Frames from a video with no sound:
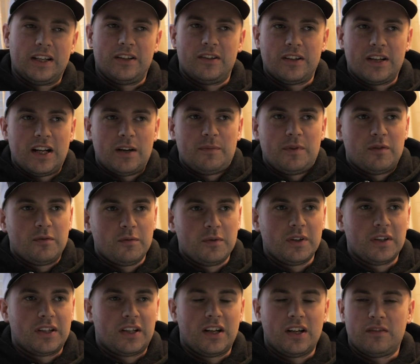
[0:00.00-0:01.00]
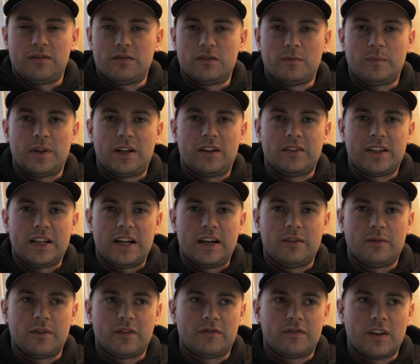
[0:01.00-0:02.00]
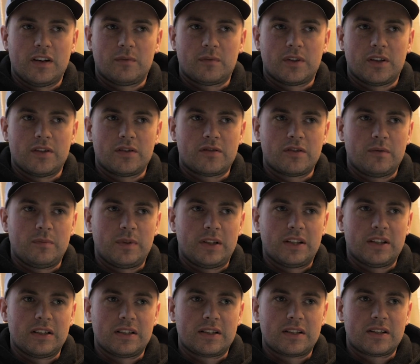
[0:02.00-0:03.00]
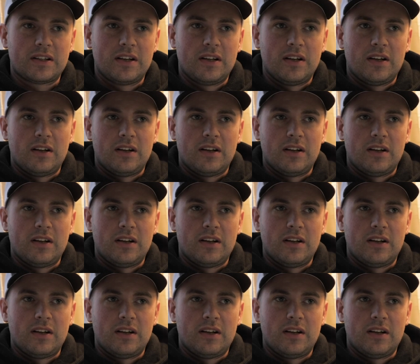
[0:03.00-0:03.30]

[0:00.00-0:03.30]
And you got to be really careful about that with farm country, because